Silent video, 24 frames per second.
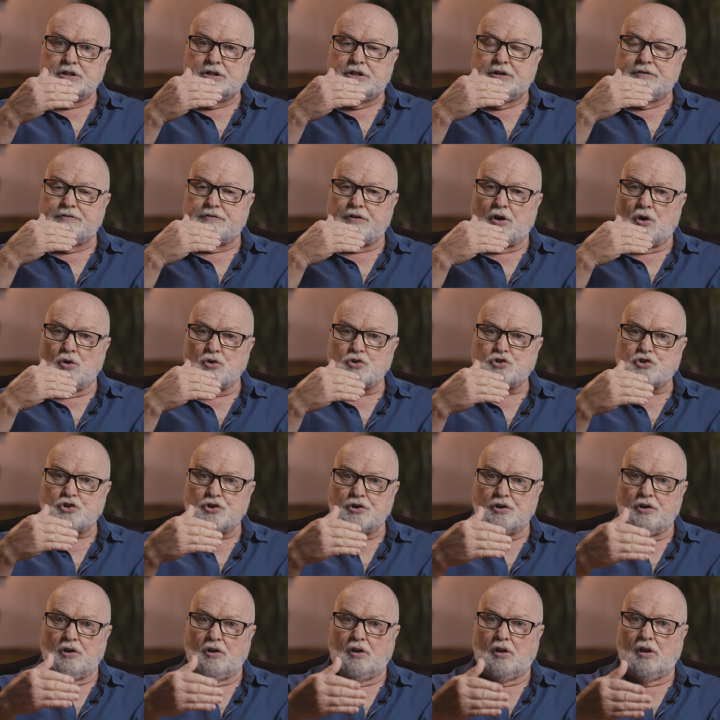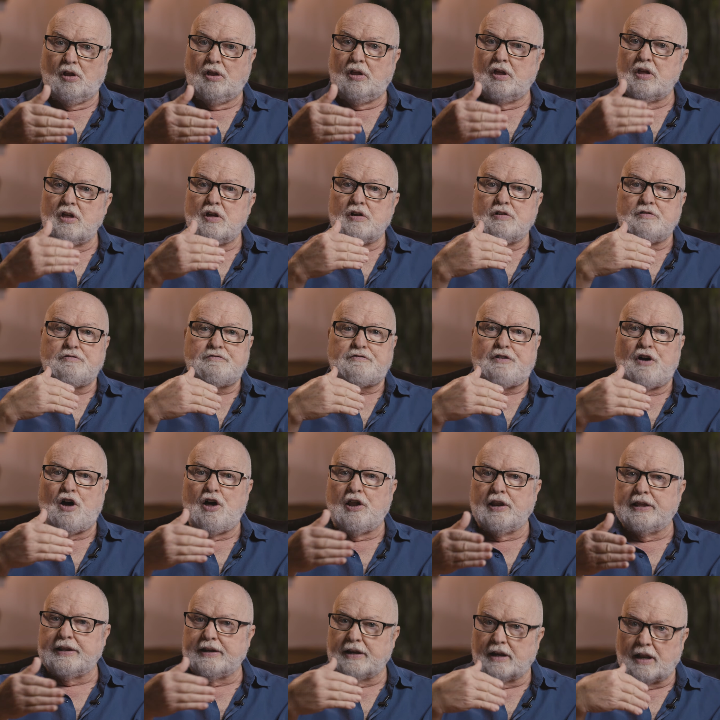devotional,
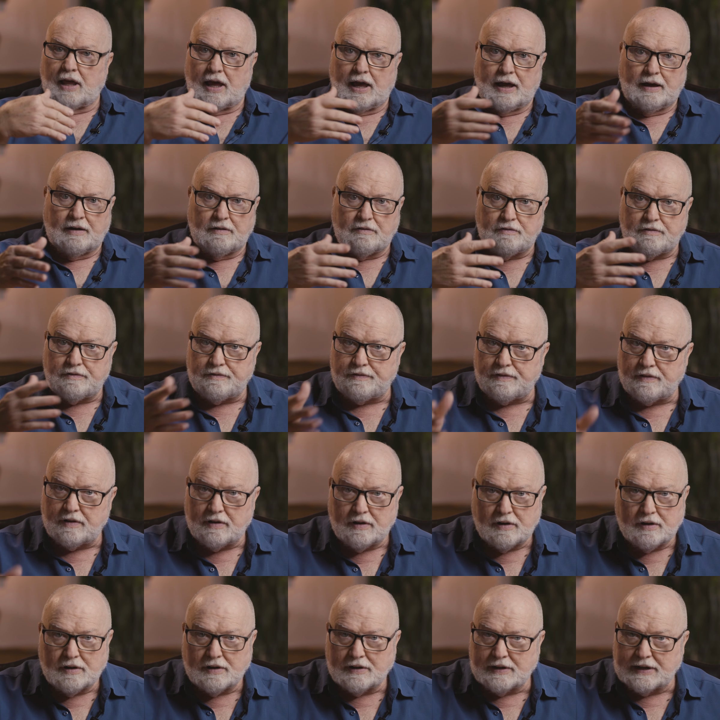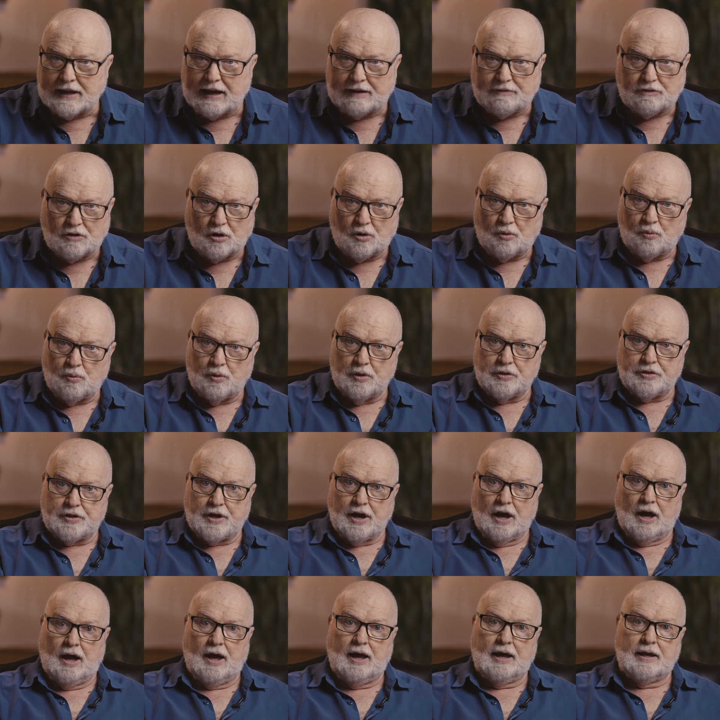fall in love level with
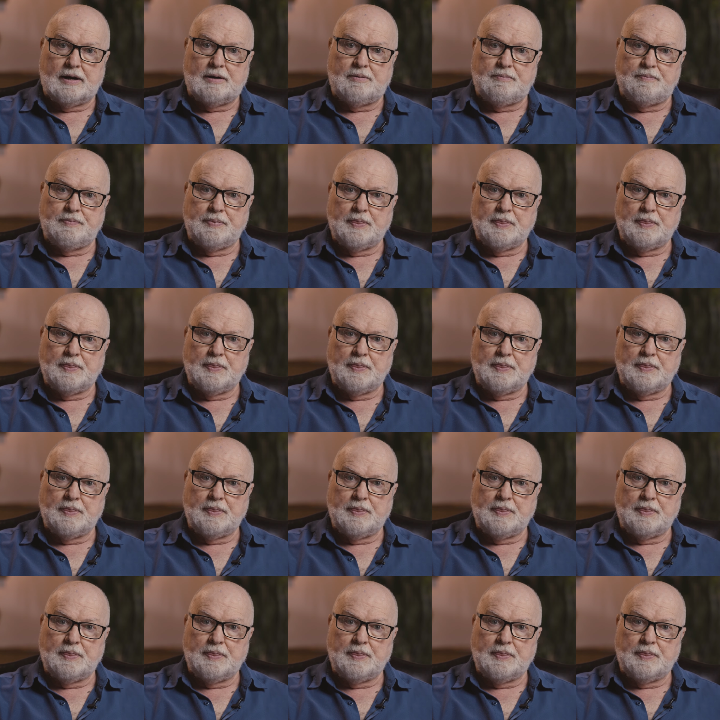God.